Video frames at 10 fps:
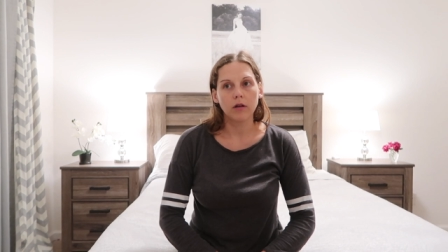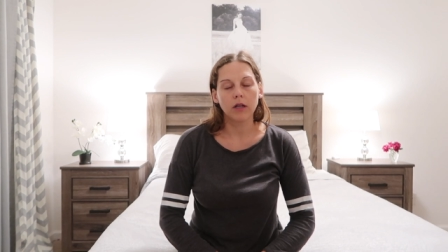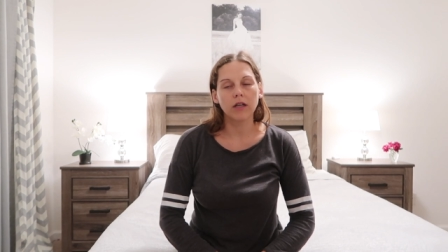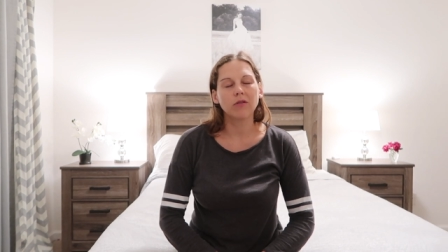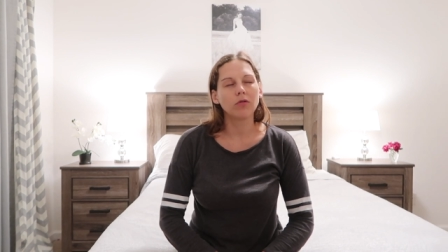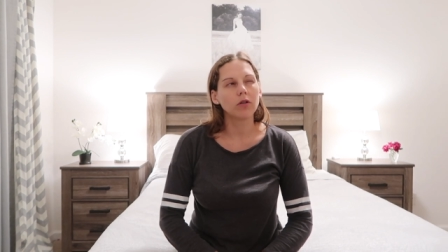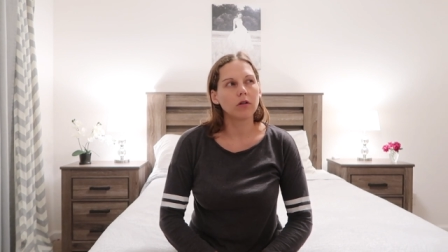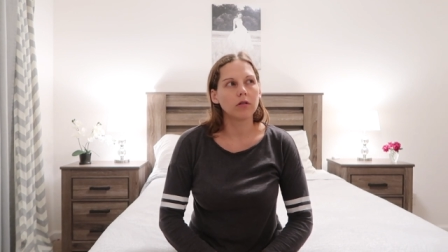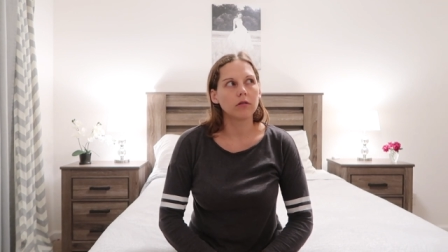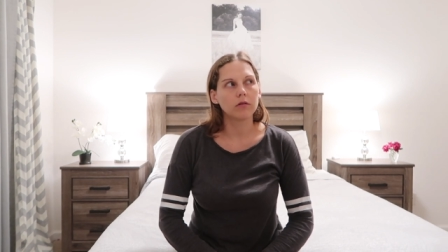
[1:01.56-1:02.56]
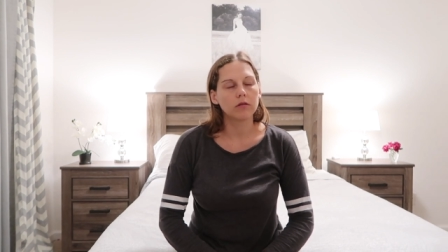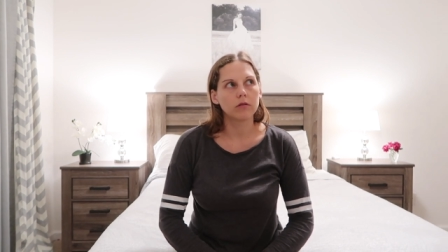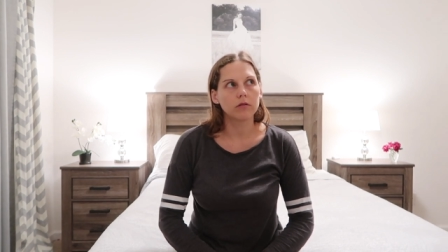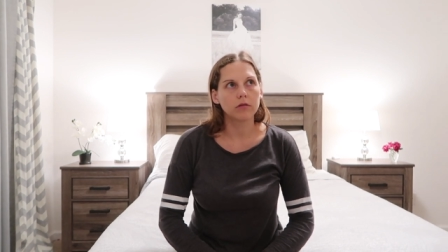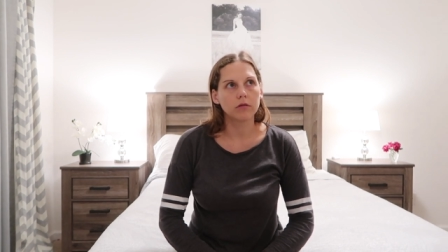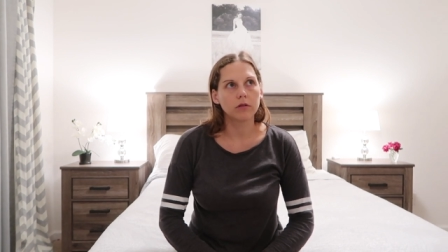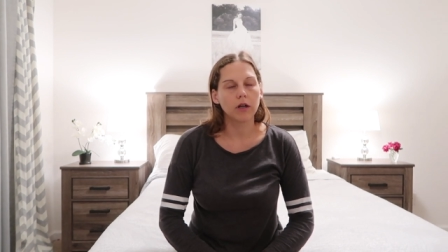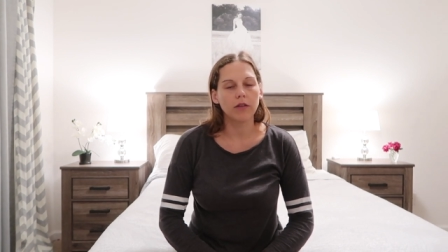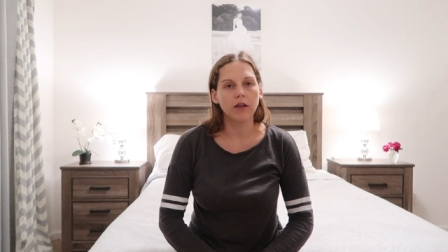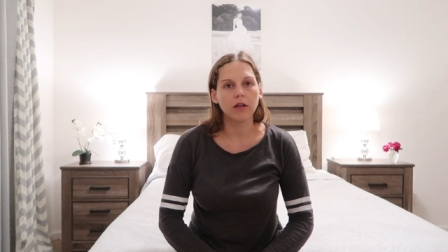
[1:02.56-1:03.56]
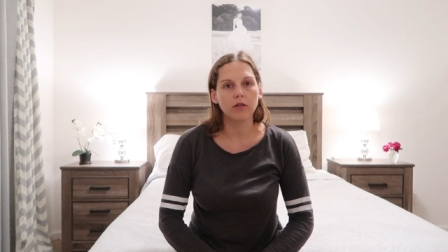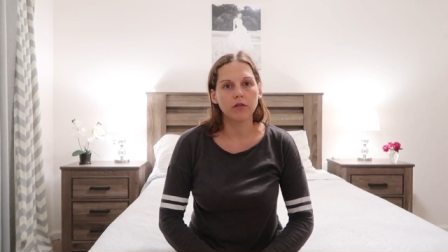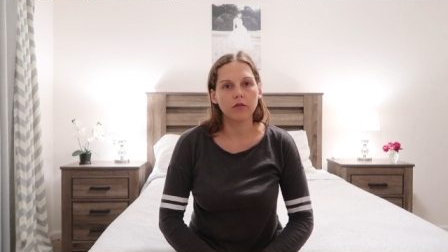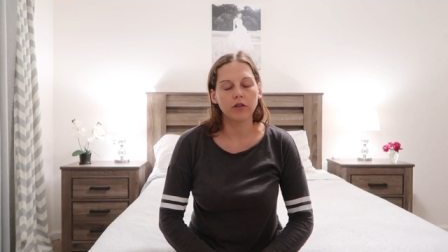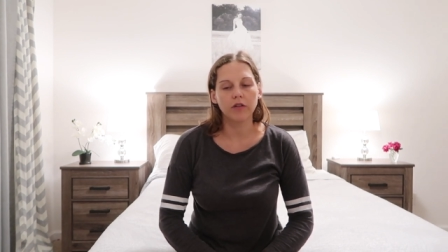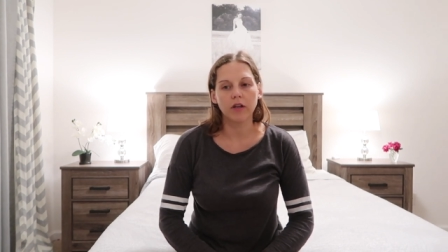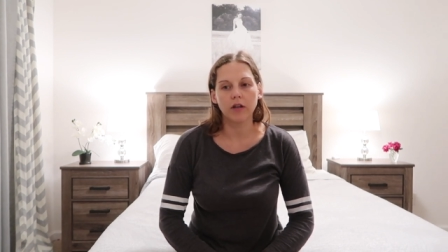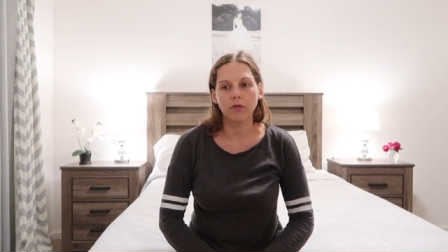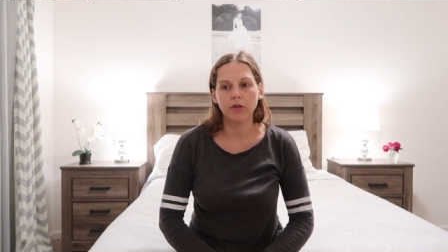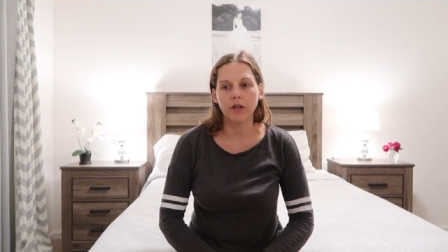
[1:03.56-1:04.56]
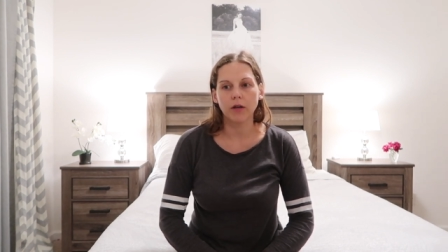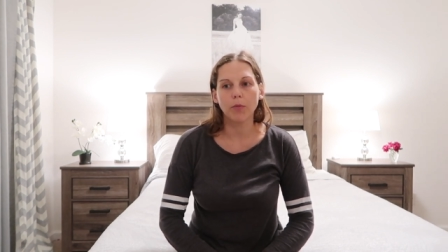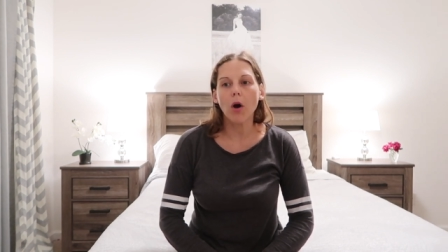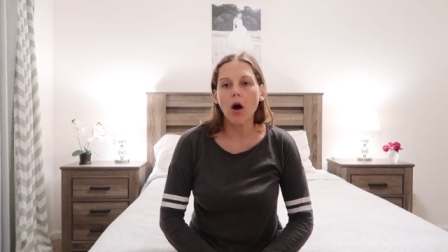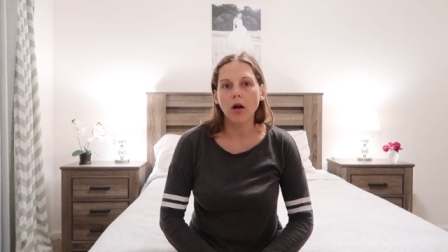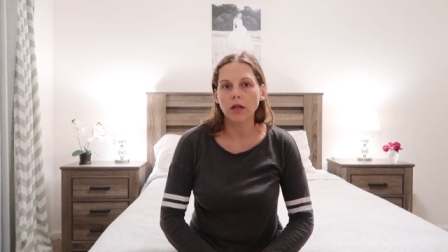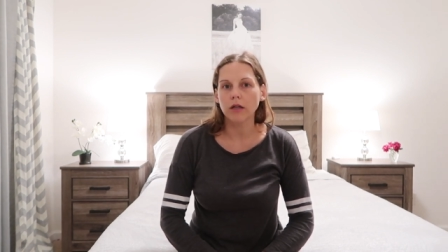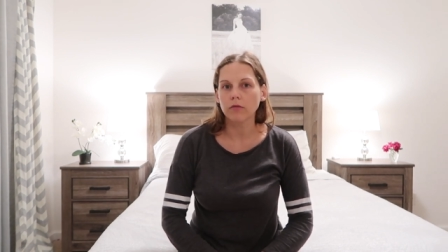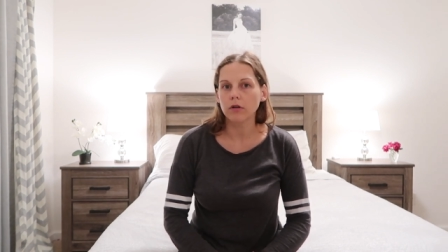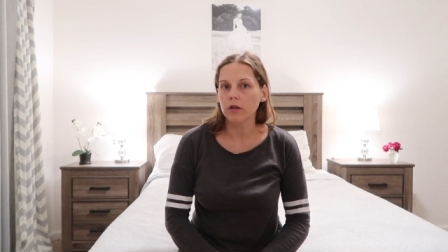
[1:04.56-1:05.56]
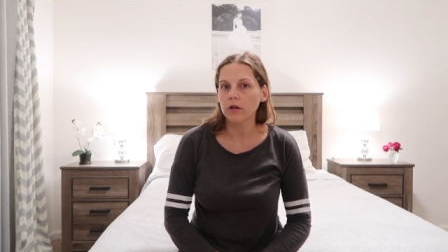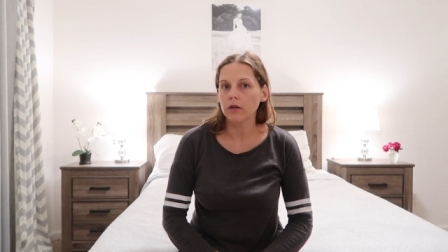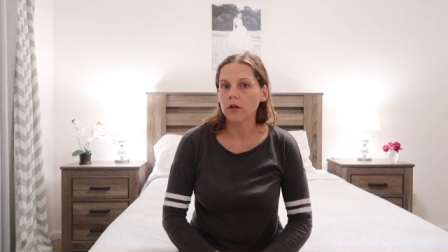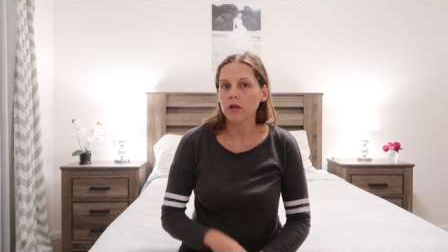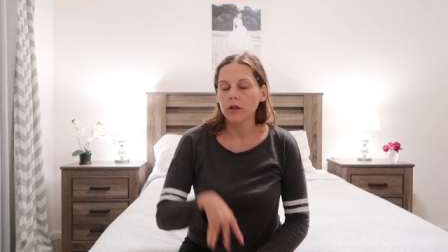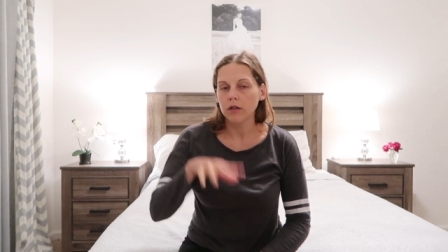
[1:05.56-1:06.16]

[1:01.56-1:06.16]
like they were I think she said it was like a pocket where,